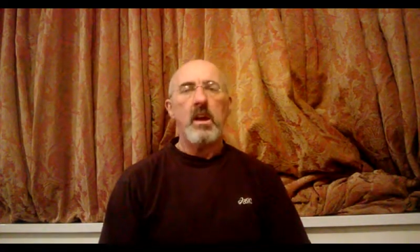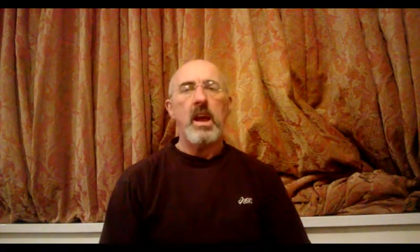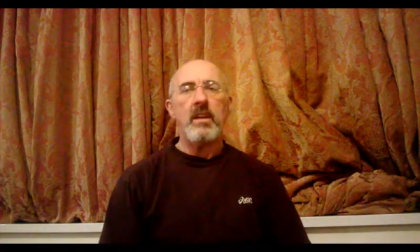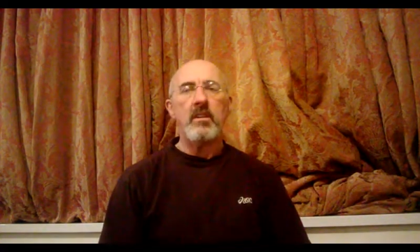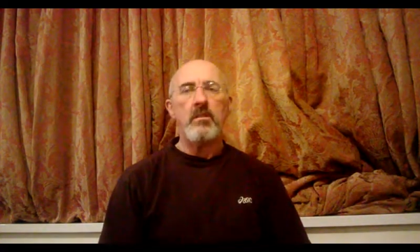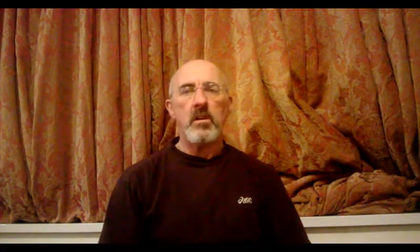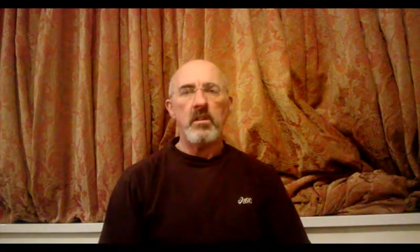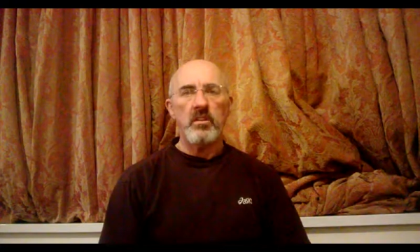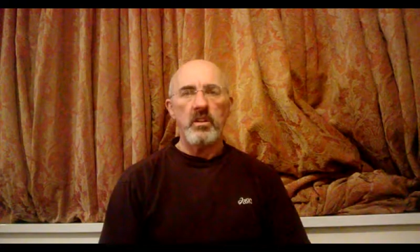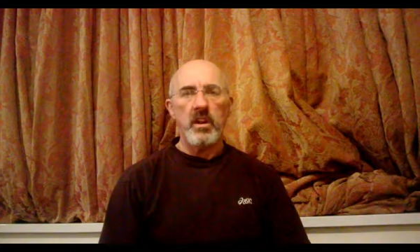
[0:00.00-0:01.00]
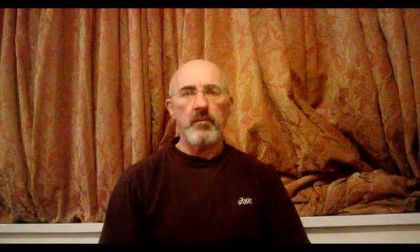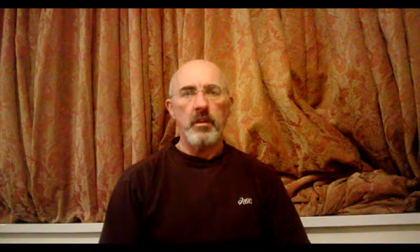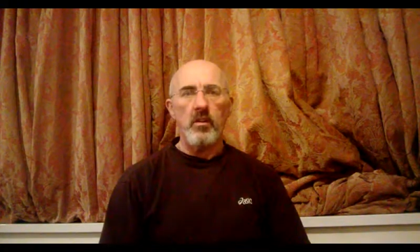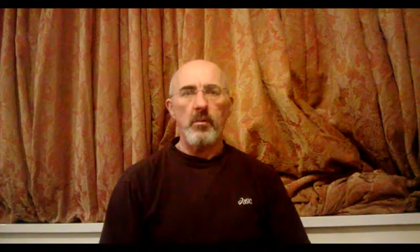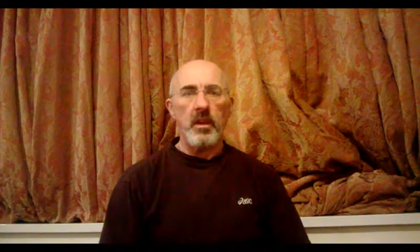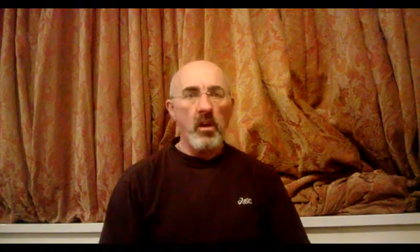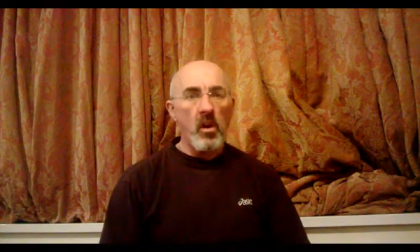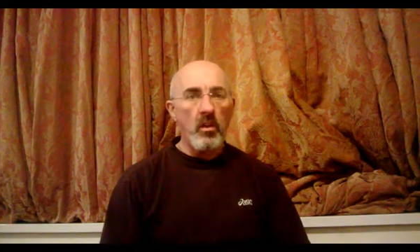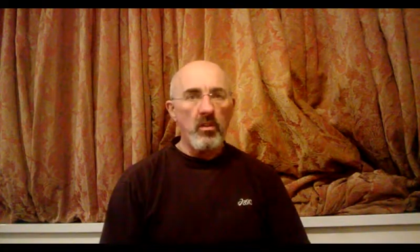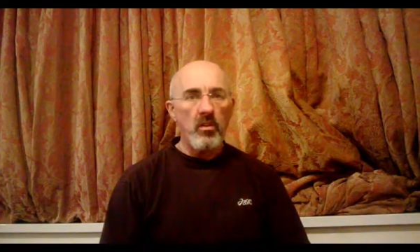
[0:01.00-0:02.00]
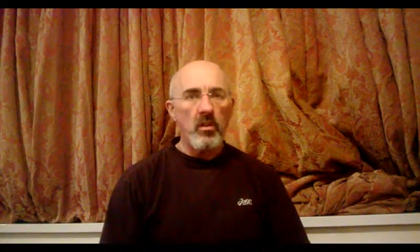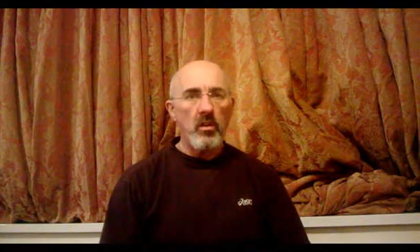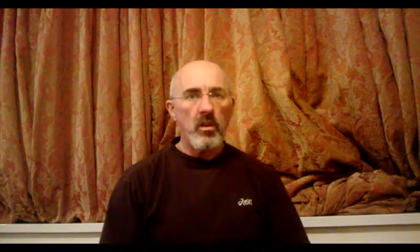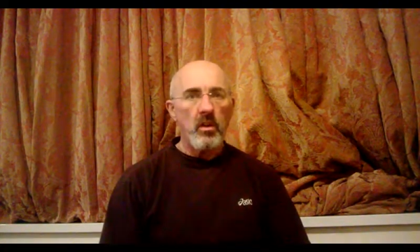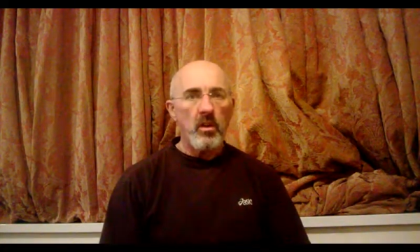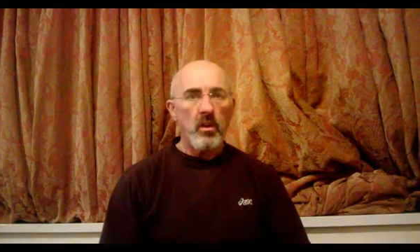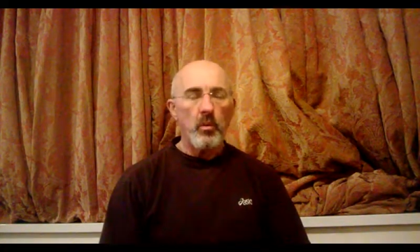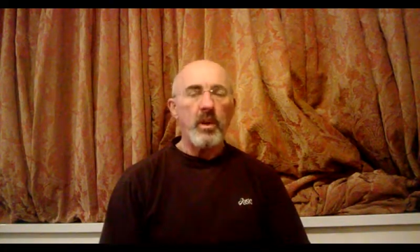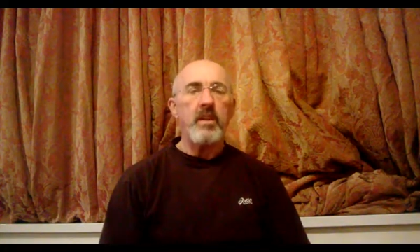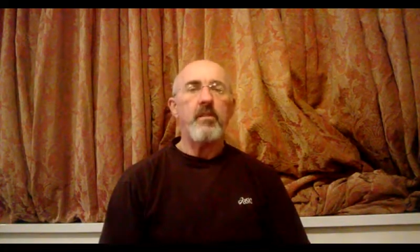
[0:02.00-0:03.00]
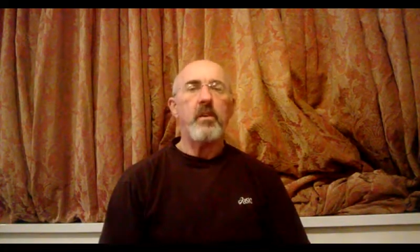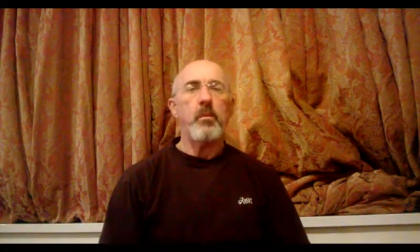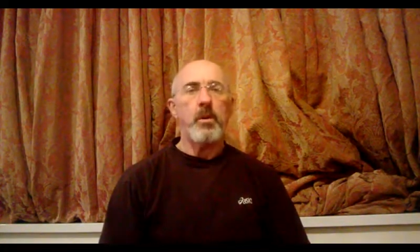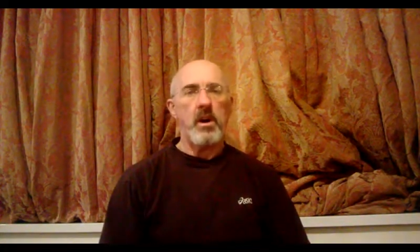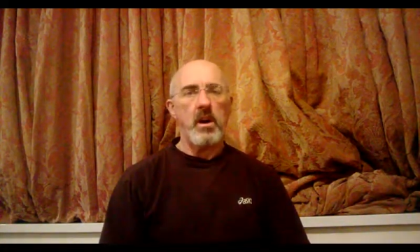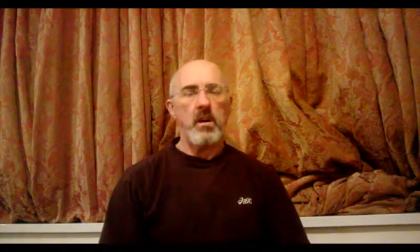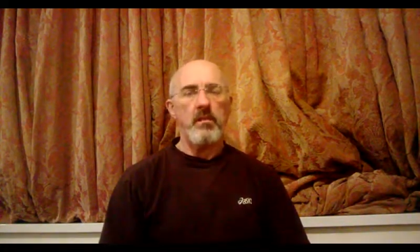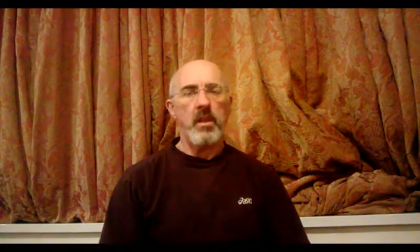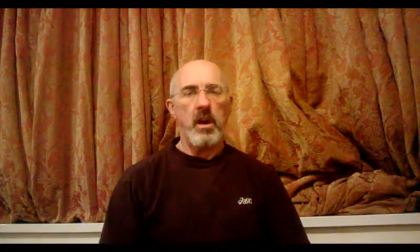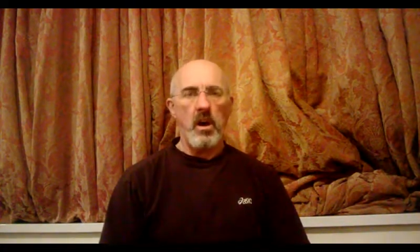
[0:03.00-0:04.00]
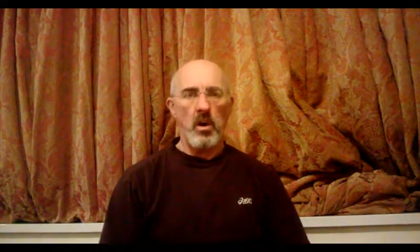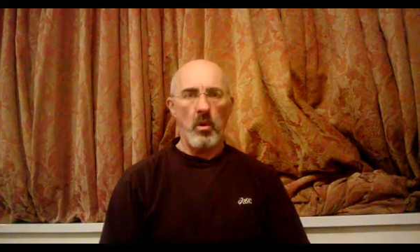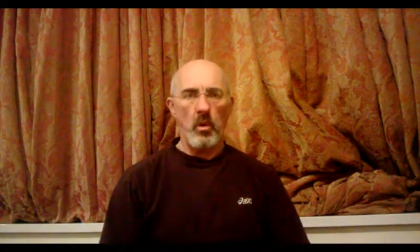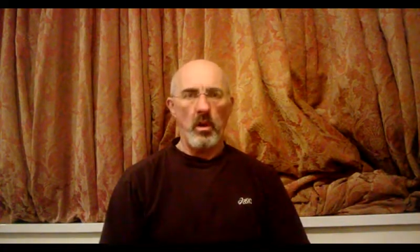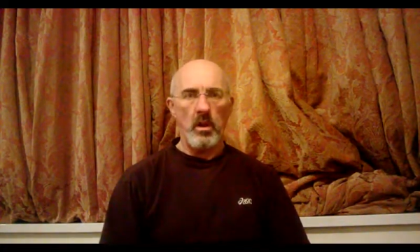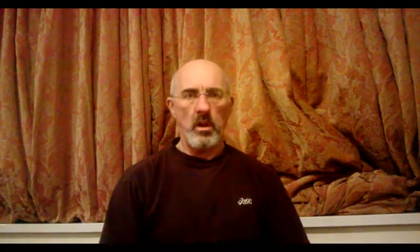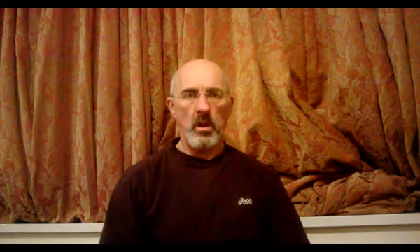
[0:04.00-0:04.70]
as our own achievements, because we feel part of the whole.